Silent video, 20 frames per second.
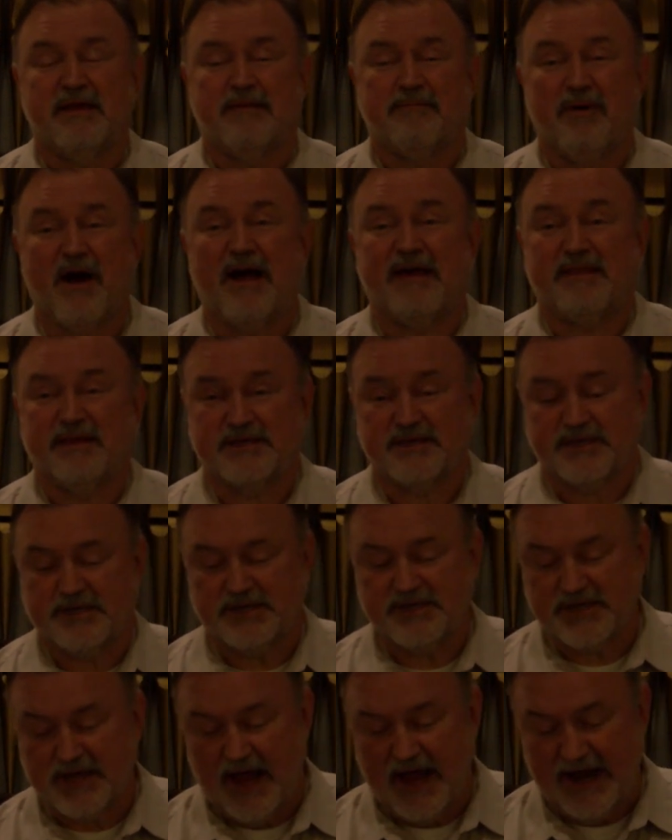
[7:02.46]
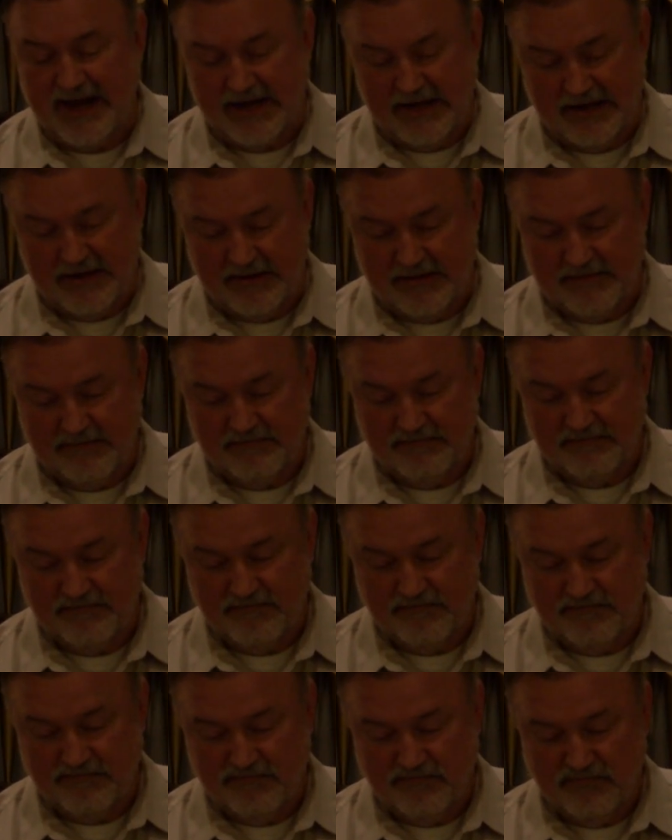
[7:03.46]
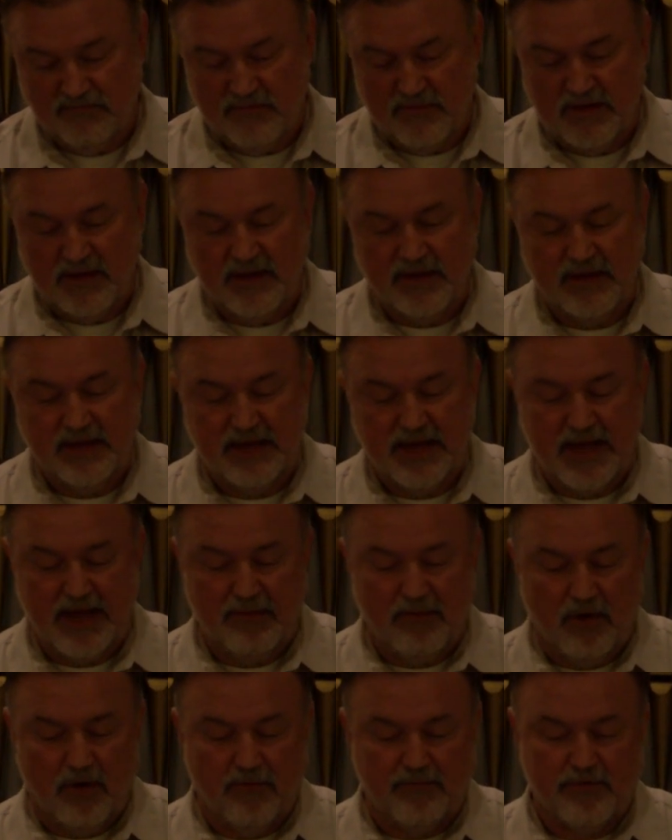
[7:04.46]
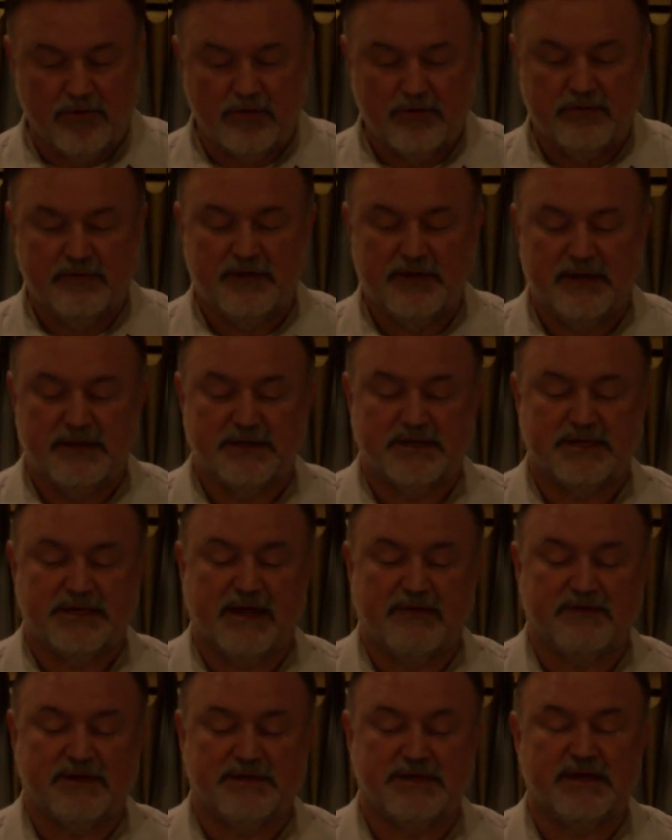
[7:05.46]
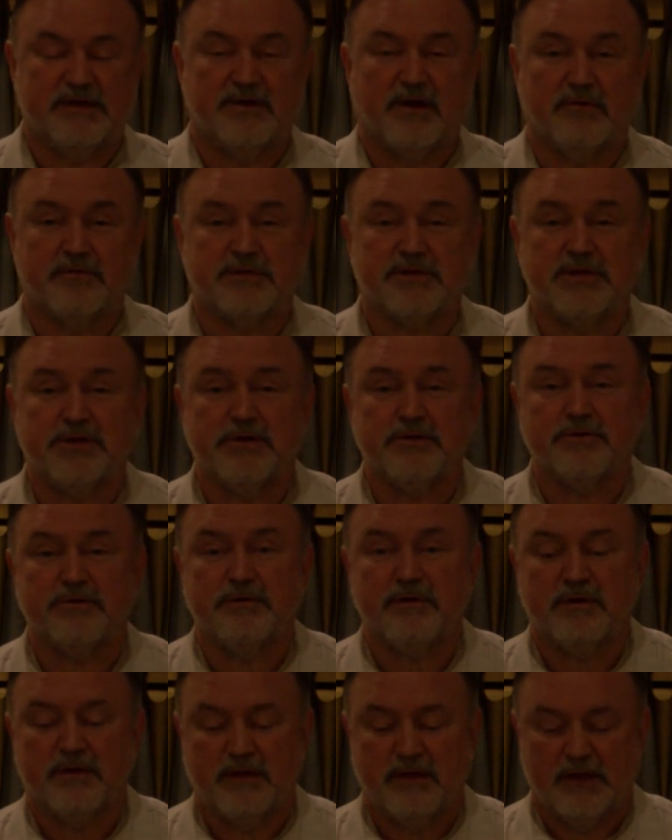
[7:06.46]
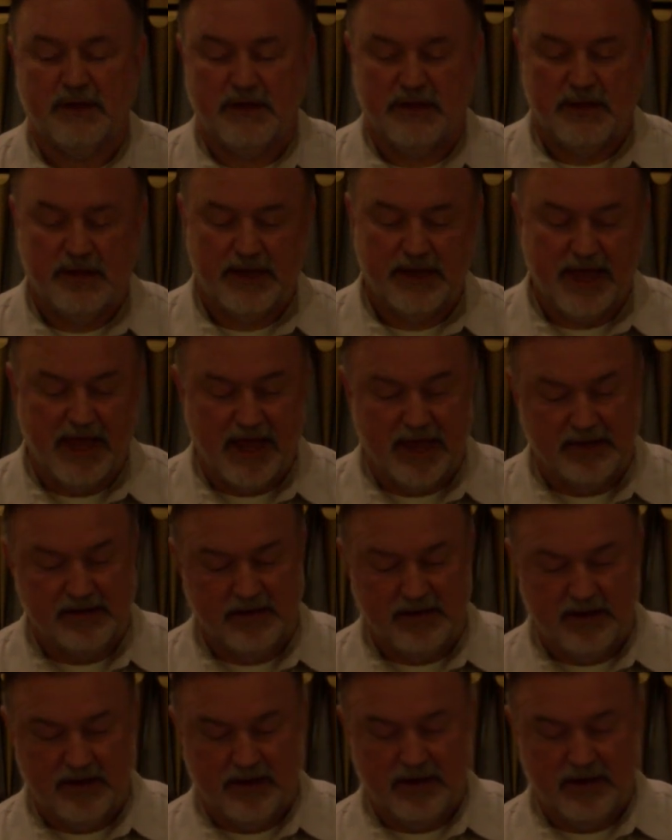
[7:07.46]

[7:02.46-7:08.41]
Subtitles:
by this society. Came over in 1702, again,